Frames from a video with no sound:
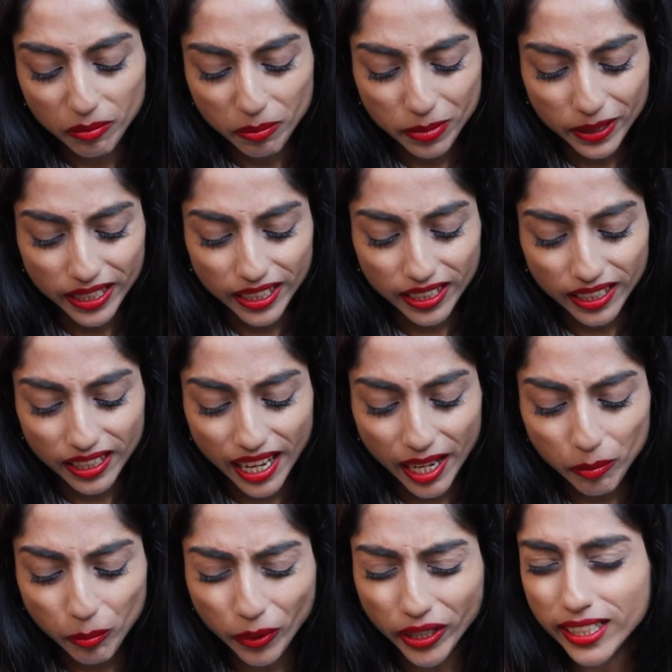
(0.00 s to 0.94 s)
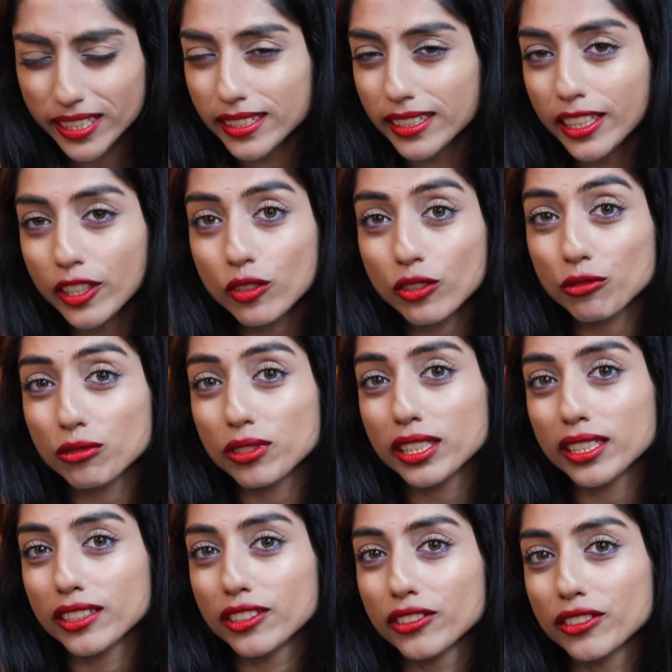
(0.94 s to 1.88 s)
But I personally don't
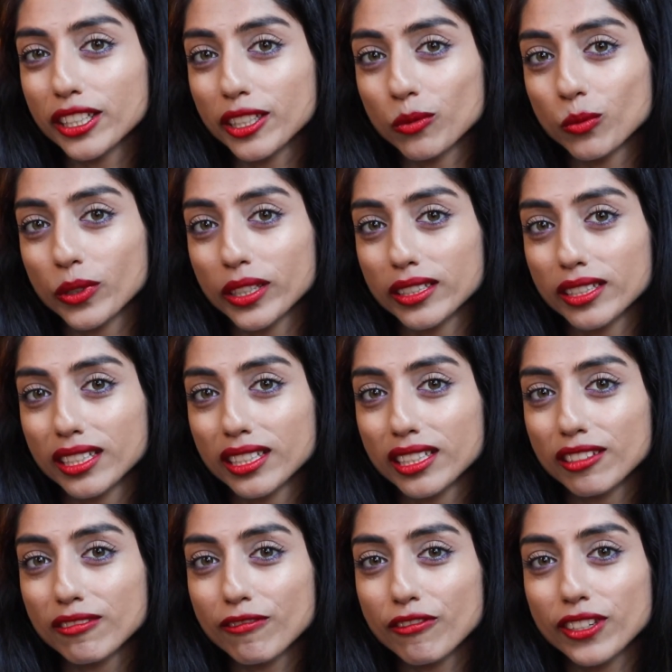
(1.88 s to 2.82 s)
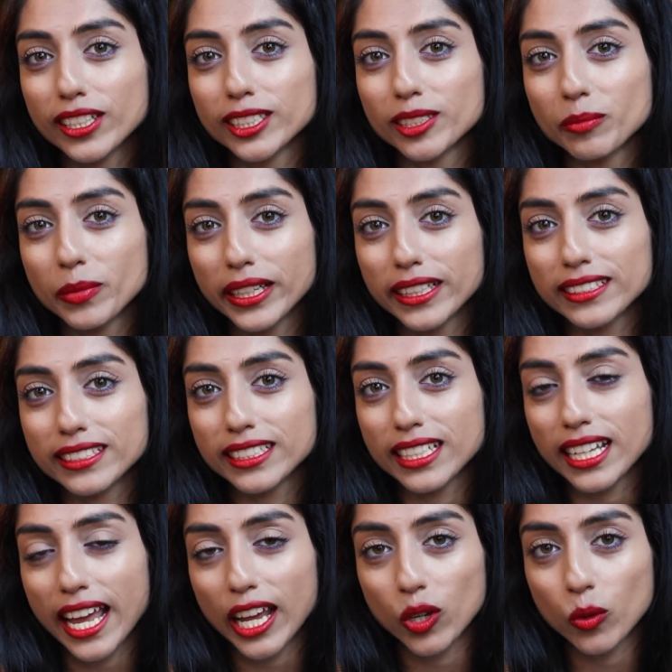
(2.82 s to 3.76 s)
really agree with fear-based
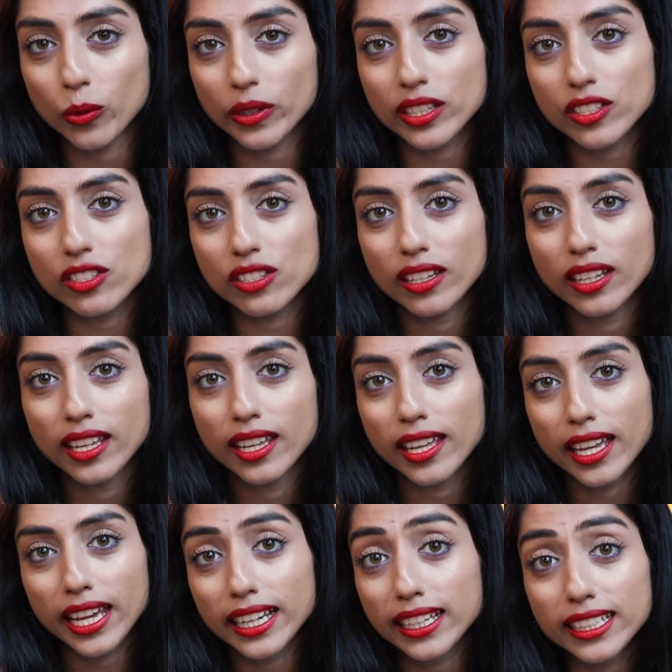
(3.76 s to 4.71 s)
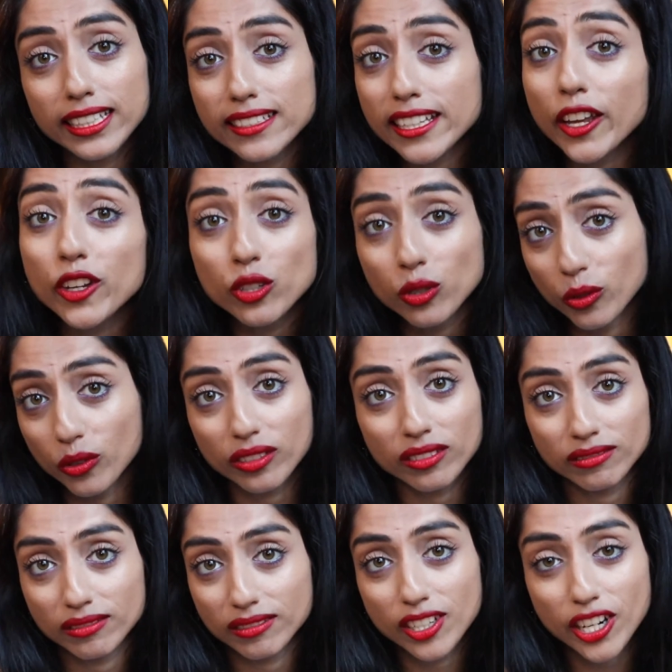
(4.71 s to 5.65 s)
language. At least I
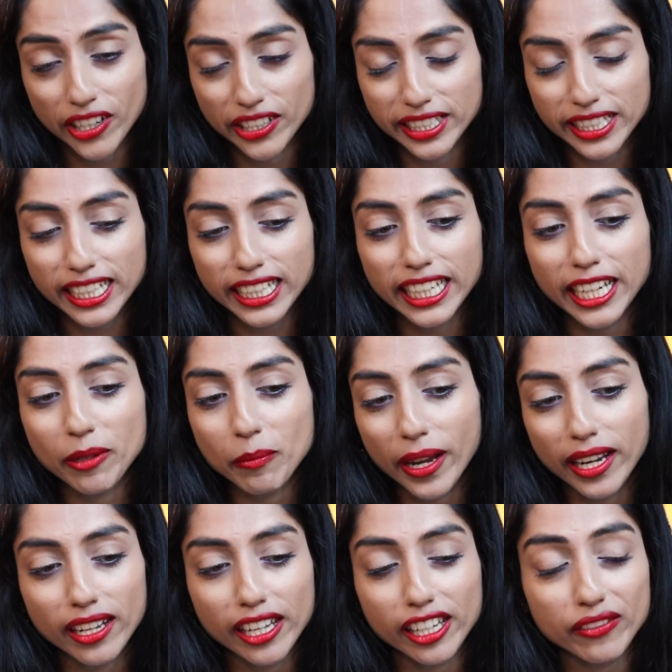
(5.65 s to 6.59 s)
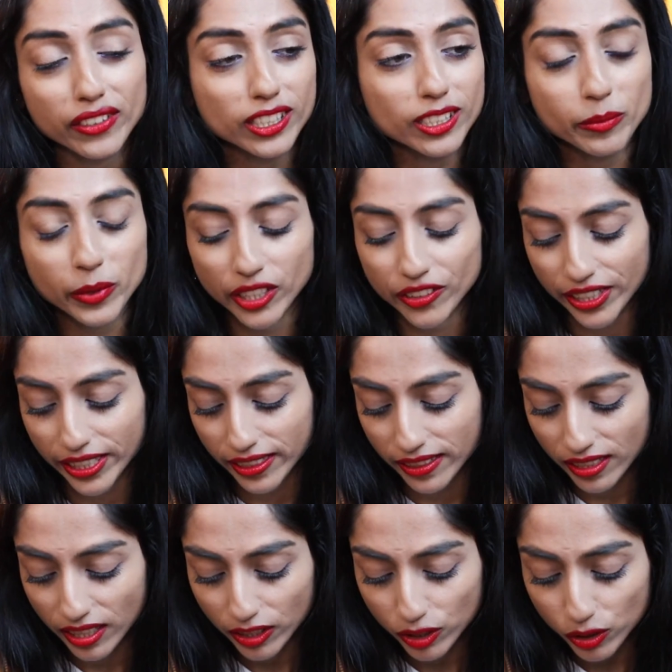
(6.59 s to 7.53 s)
don't currently in my life
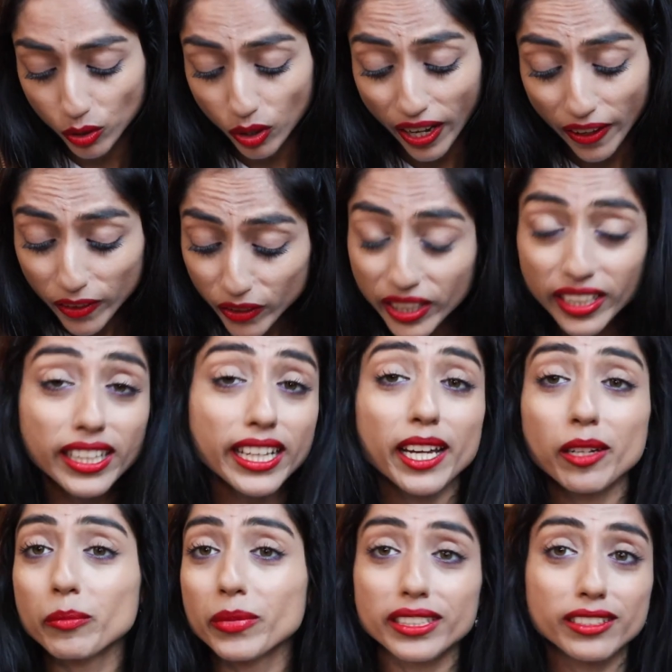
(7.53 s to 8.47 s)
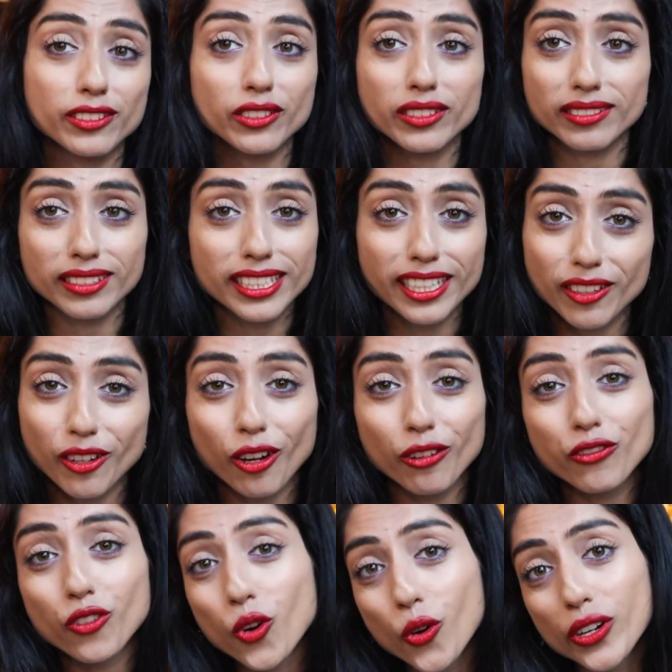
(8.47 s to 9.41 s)
experience. So other than that, but
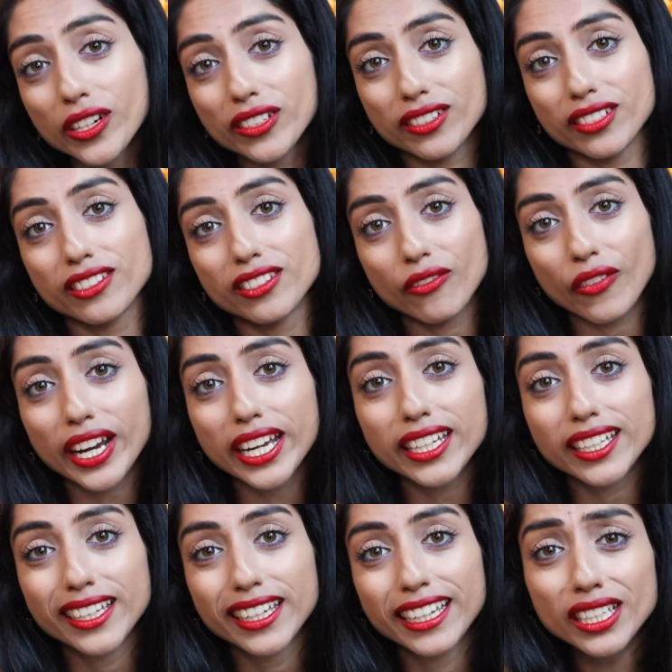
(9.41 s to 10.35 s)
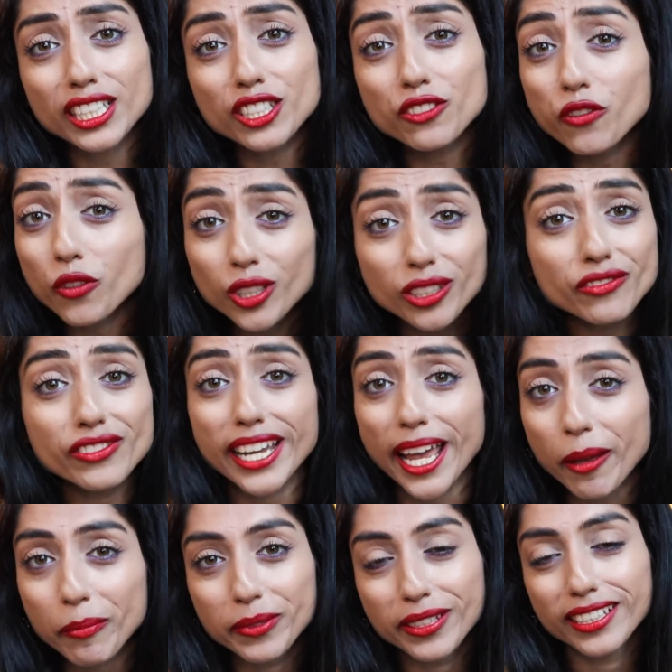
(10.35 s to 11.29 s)
of course it's full of
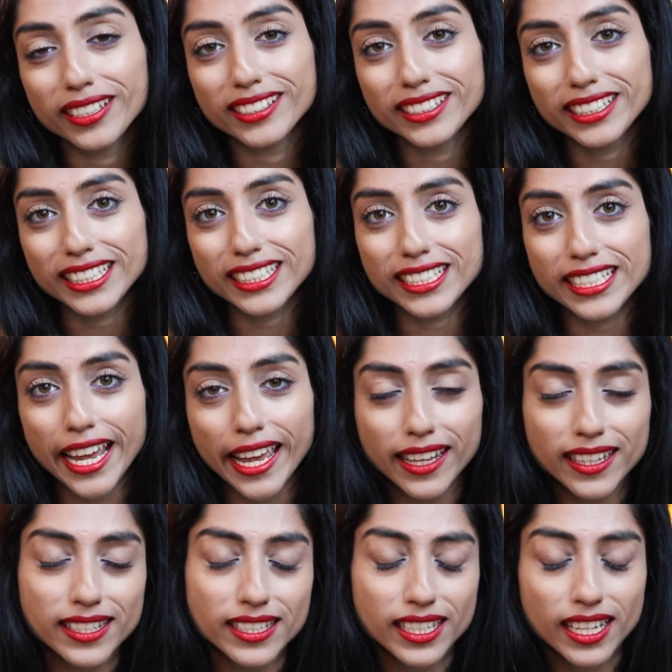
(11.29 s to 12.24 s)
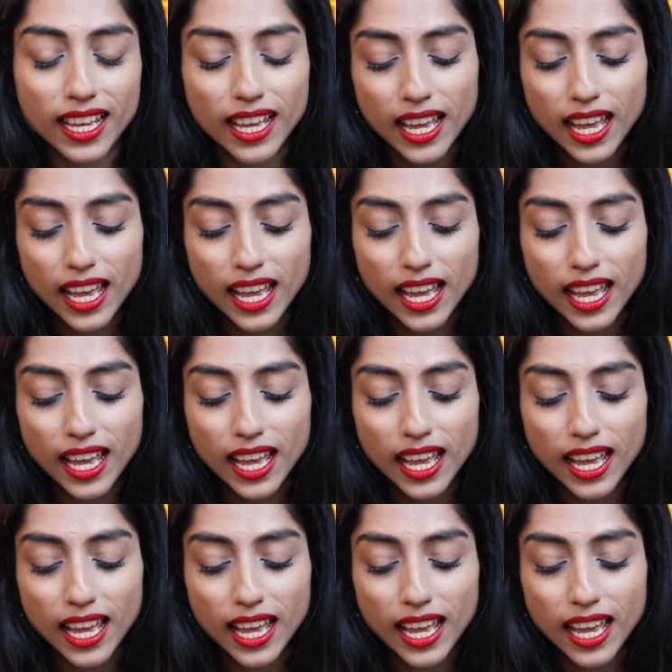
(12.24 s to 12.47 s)
depth, this text.